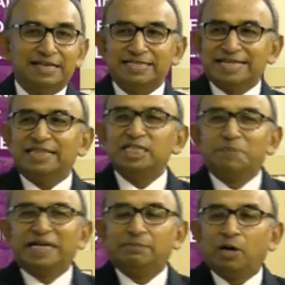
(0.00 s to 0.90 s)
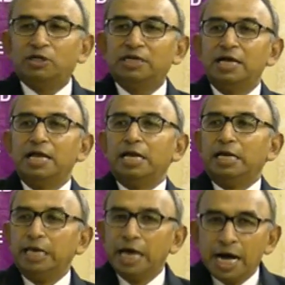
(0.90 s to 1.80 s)
said this bit about
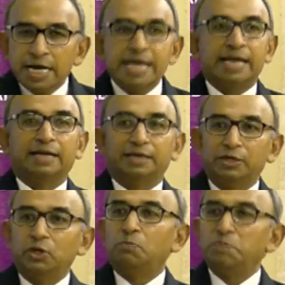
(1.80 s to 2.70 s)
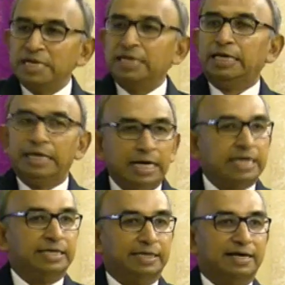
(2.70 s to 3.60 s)
learning, being a
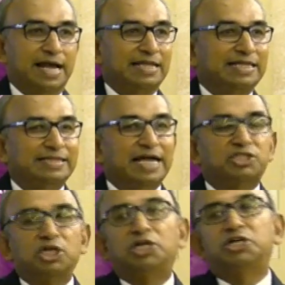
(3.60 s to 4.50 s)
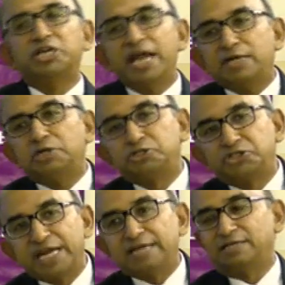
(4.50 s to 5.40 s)
learner, and I think that's a great
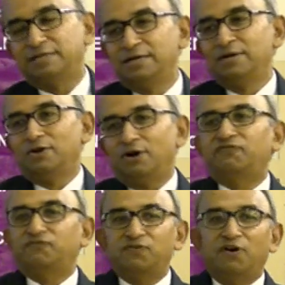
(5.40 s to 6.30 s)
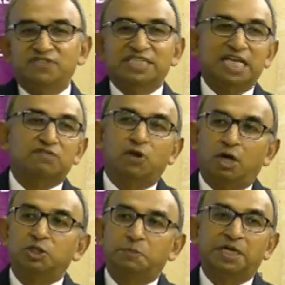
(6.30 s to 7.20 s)
trait of successful
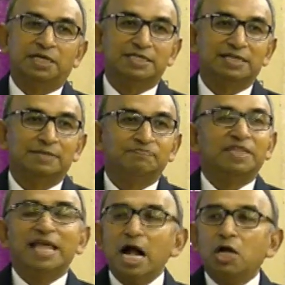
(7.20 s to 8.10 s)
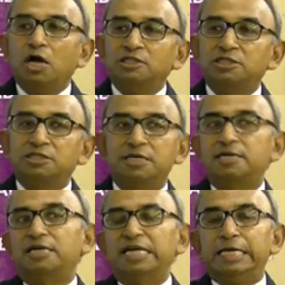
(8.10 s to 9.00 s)
entrepreneurs. They are
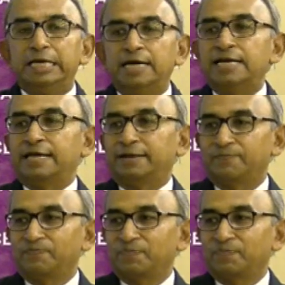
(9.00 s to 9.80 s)
constantly learning.